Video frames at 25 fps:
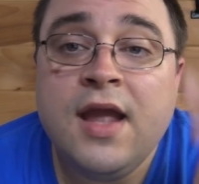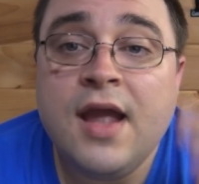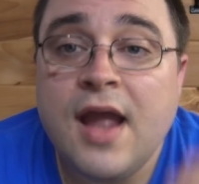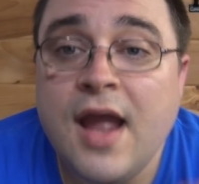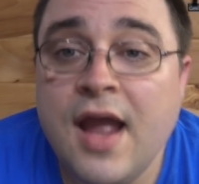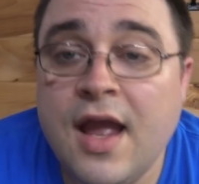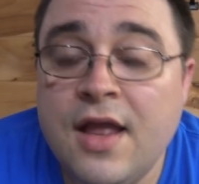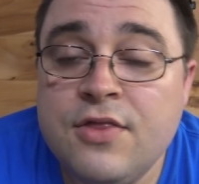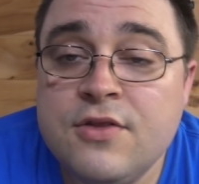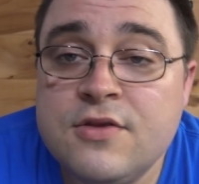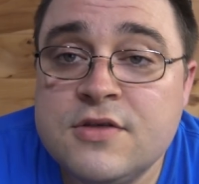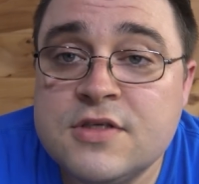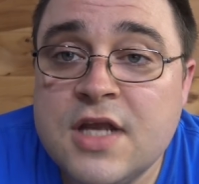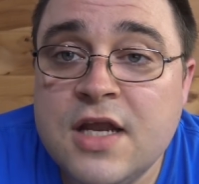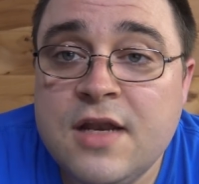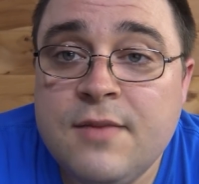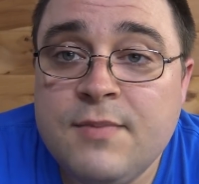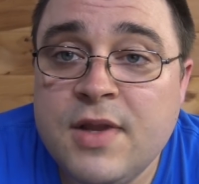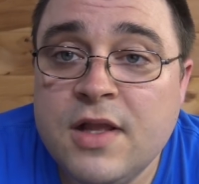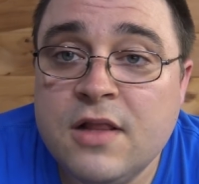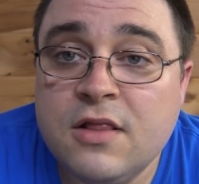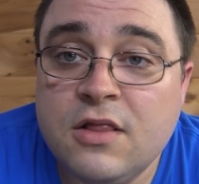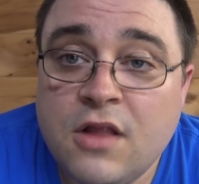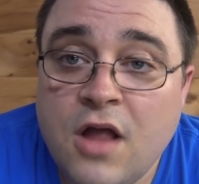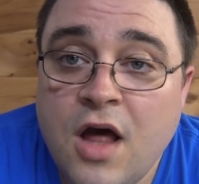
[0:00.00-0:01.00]
And there's going to
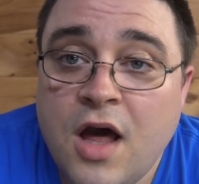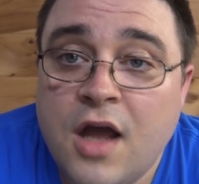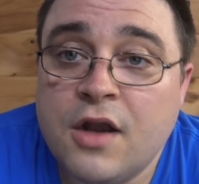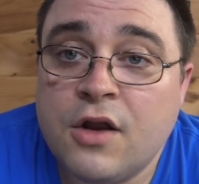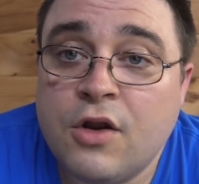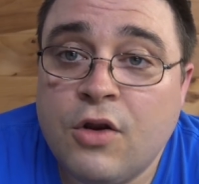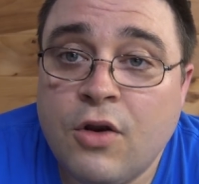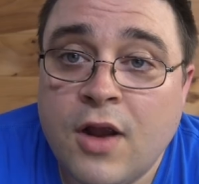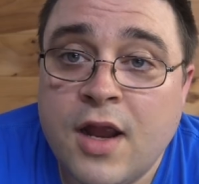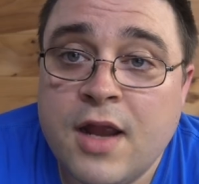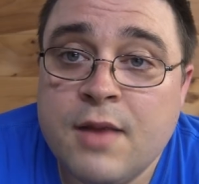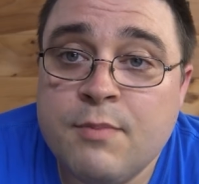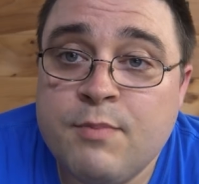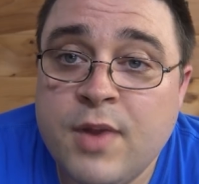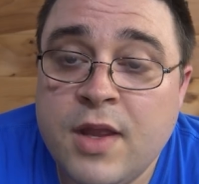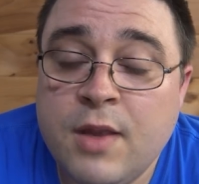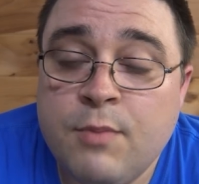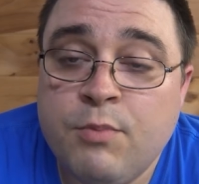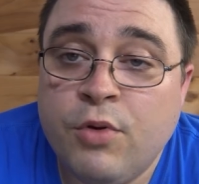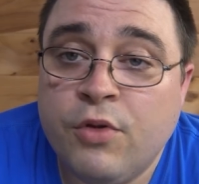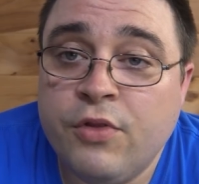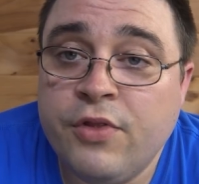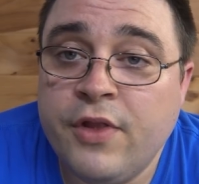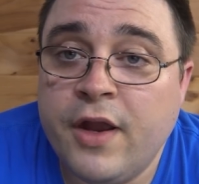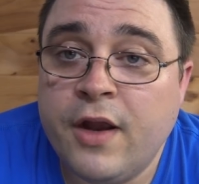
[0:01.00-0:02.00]
be a lot of great
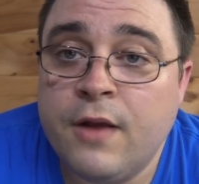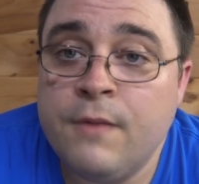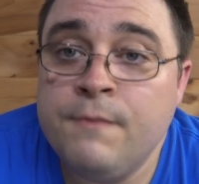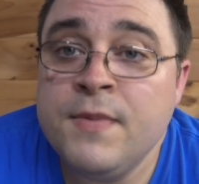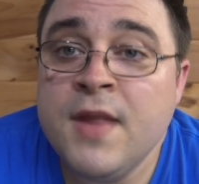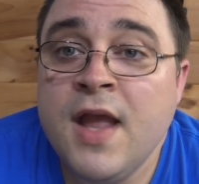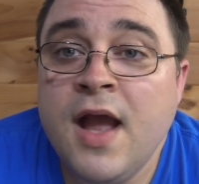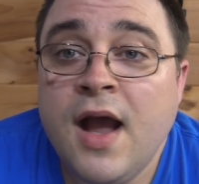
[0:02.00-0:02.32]
people there.